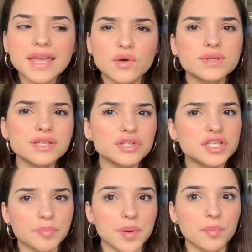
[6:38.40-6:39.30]
it wasn't
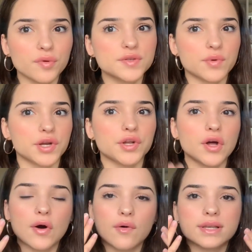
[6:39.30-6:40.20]
just pimples where, you
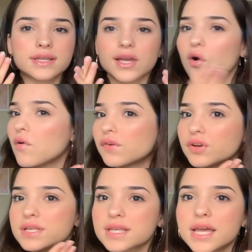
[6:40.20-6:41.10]
know, it's like over
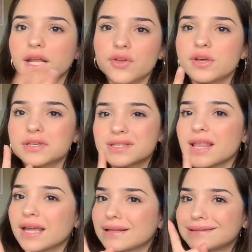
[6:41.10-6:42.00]
your skin and you can
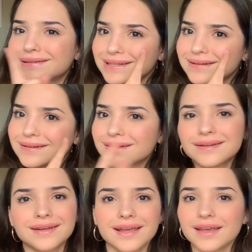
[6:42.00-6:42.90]
just like
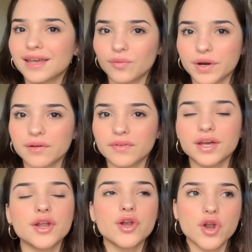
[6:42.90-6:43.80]
and get rid of
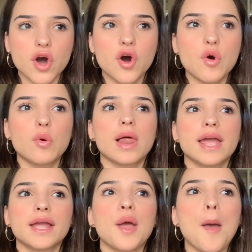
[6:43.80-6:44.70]
it. No,
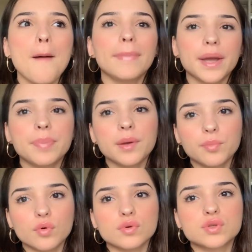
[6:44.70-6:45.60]
like my
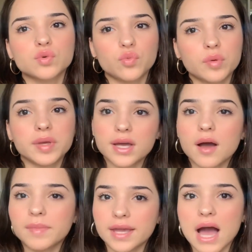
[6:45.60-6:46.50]
pimples would be
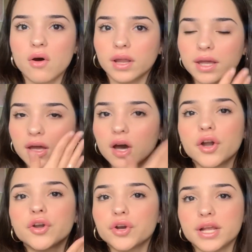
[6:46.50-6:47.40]
coming out like
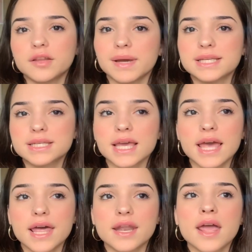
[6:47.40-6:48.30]
underneath my
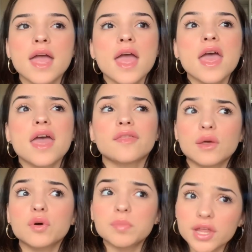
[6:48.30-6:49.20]
skin, and
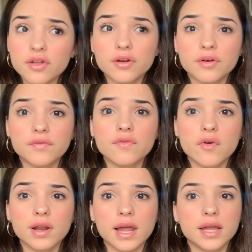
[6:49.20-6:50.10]
they would be there
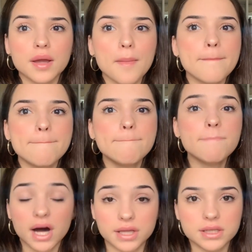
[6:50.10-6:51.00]
for like
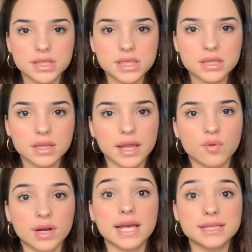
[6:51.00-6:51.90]
months.
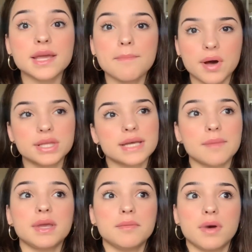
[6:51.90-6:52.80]
Like when I say months,
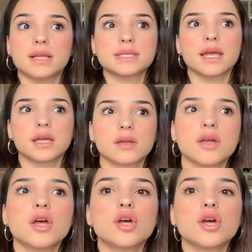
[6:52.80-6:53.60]
I mean months, like